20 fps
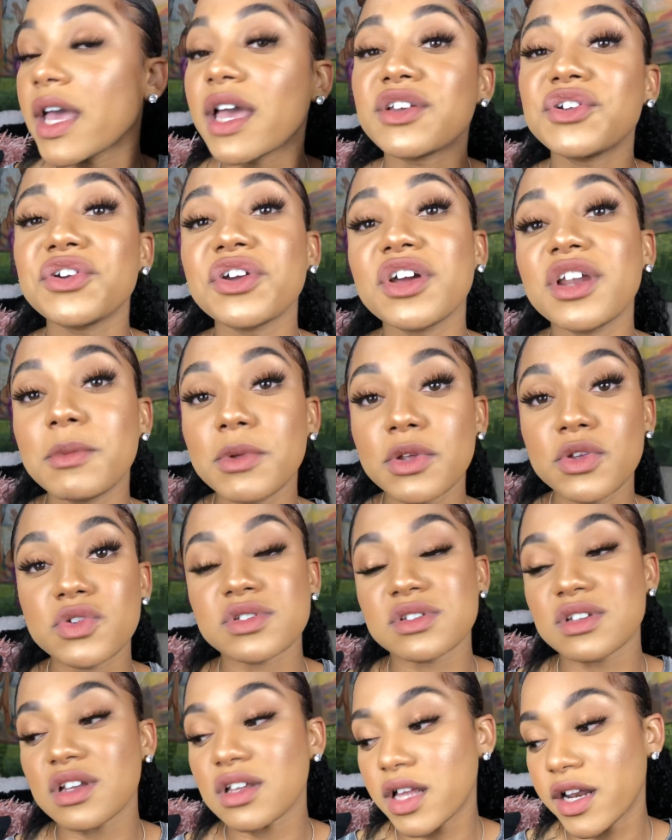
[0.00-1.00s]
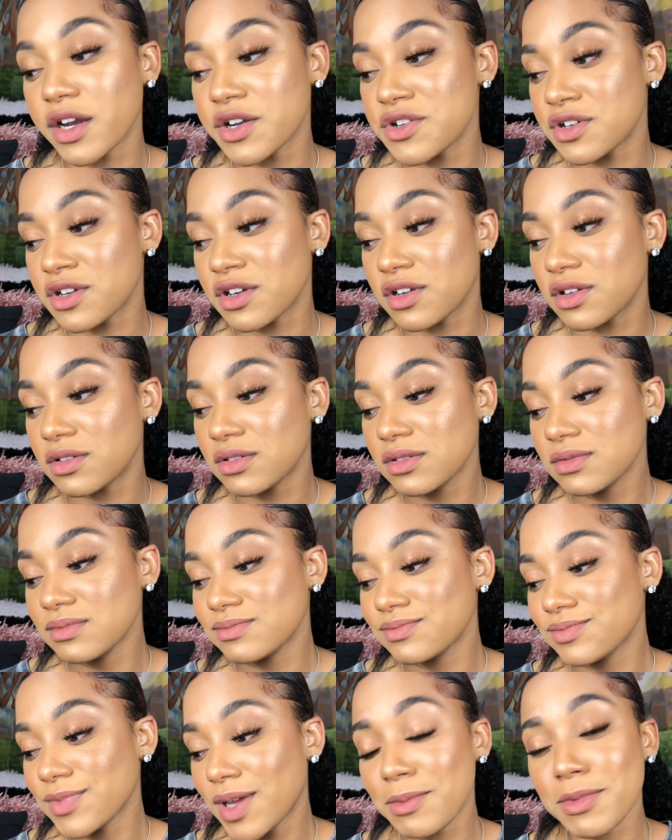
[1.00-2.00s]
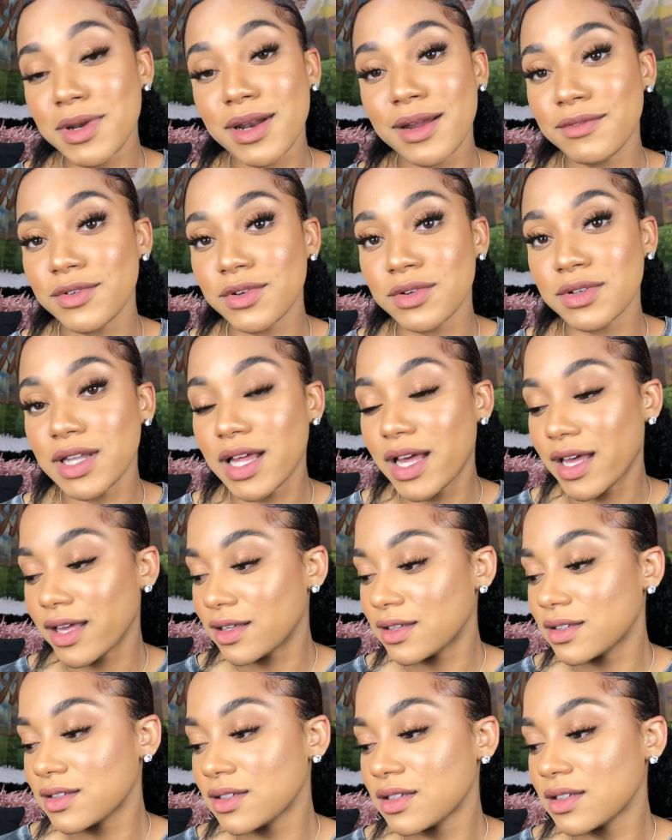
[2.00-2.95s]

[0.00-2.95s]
And you're gonna be using a lot of gel. I'm not even gonna lie.